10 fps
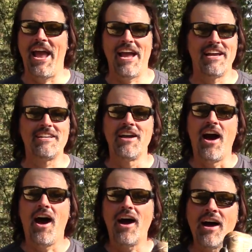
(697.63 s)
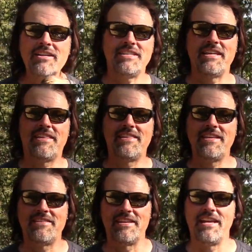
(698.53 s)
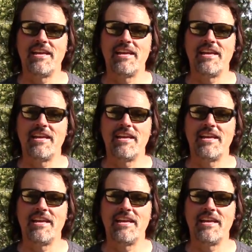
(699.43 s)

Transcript: and hunting season,